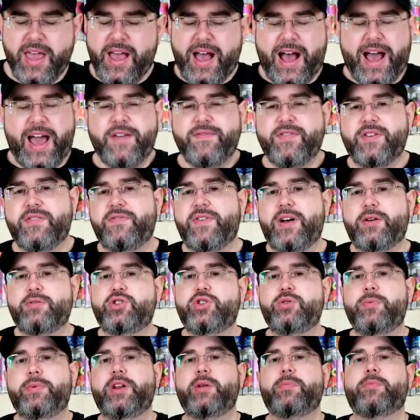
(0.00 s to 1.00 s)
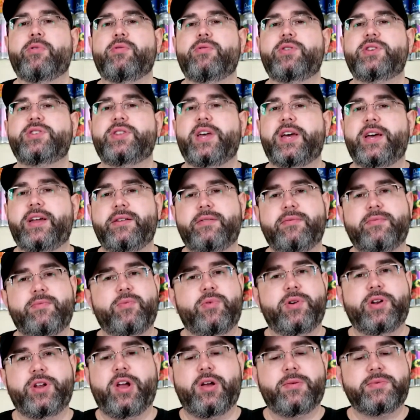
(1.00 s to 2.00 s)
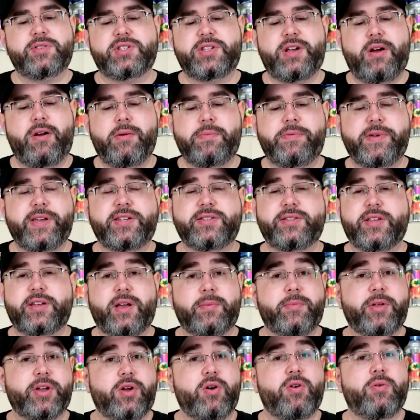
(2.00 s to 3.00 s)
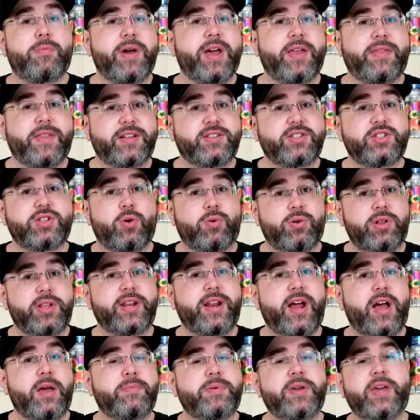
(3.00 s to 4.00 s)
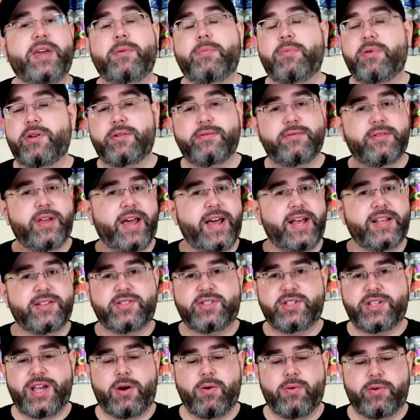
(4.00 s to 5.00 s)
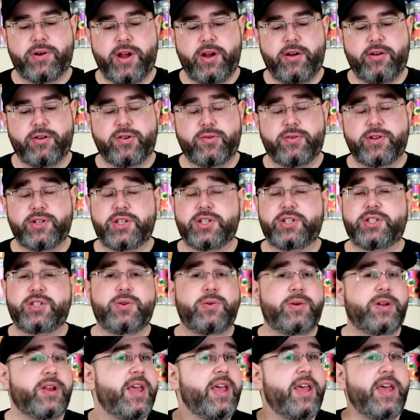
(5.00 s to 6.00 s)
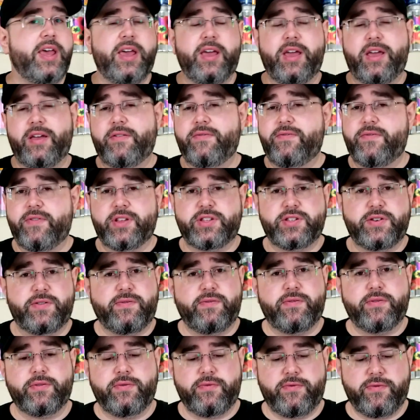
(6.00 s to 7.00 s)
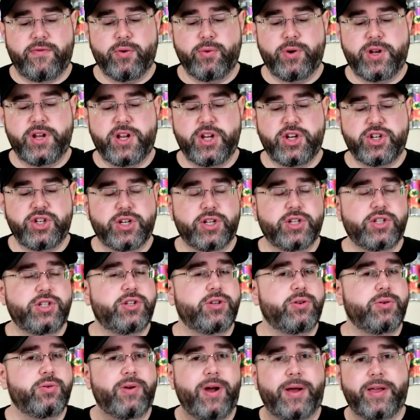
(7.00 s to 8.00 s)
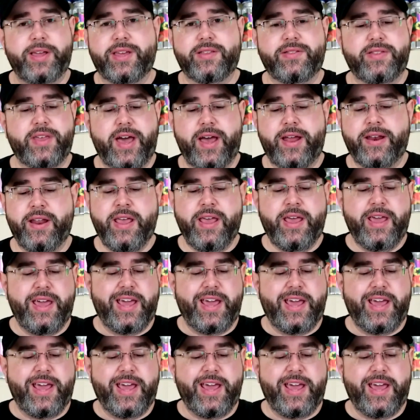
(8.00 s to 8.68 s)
I haven't found too many breweries that when it comes to sour IPAs, like I'm like, oh man, that's totally an IPA, but it has sour characteristics to it. If it's a fruit addition, it's too, I get that.